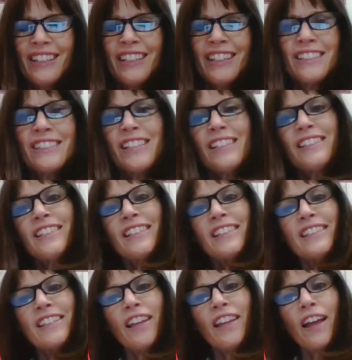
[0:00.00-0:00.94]
Since
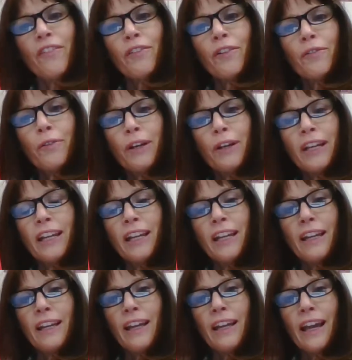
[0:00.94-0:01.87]
it's Love of
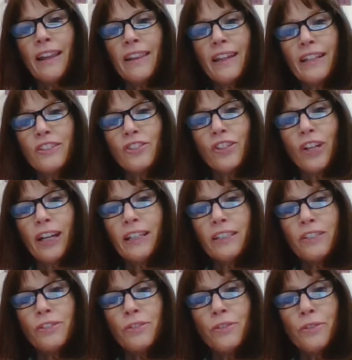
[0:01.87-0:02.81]
Reading and then
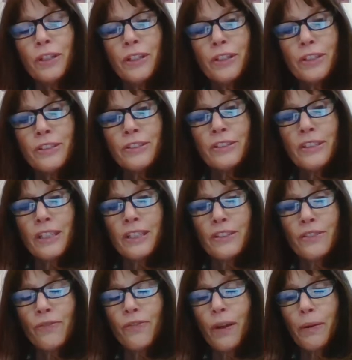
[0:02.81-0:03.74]
Chinese New Year's
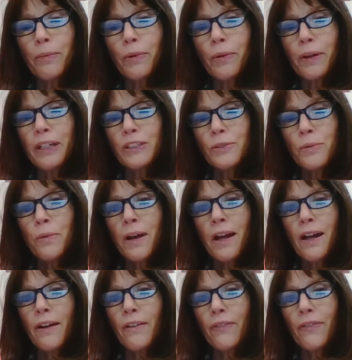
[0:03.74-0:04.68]
is February
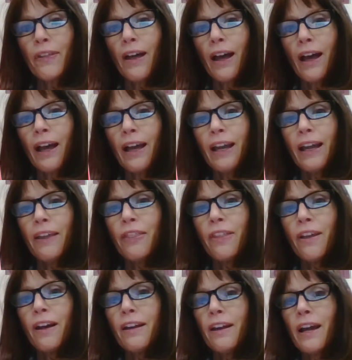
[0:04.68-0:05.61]
12th, I
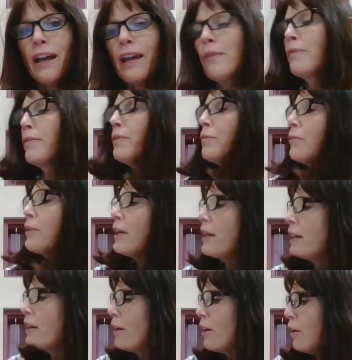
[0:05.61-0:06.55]
thought I would
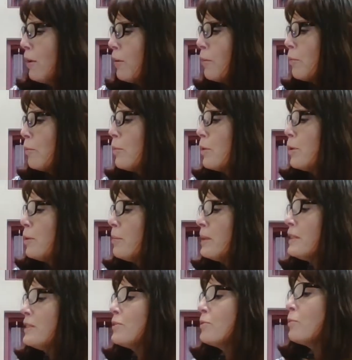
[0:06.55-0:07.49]
read
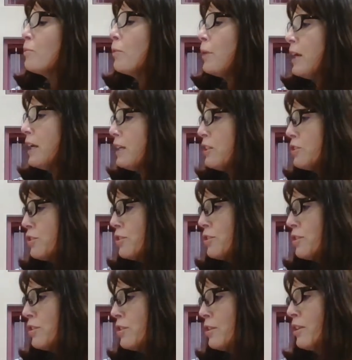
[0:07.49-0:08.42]
Ruby's
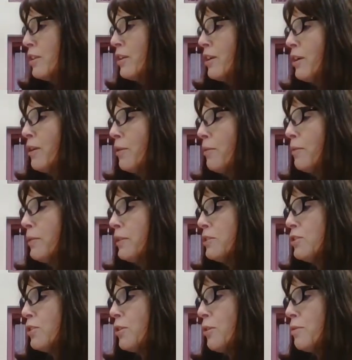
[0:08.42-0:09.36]
Wish,
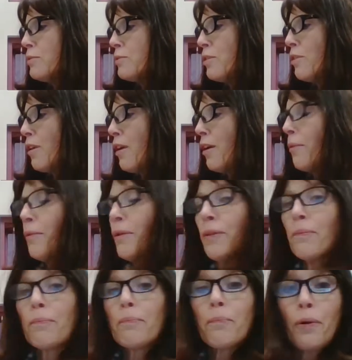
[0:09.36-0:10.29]
which goes along with
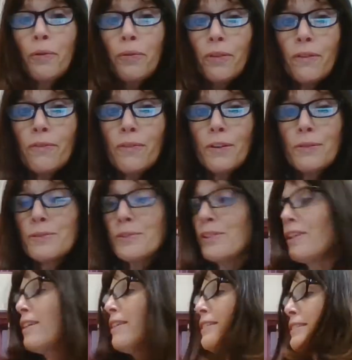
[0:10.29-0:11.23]
both of those
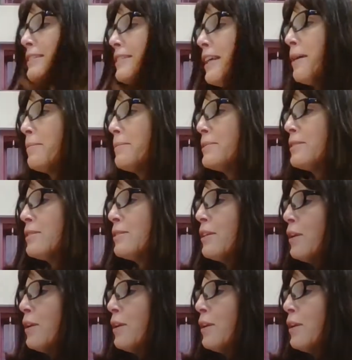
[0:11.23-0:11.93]
concepts.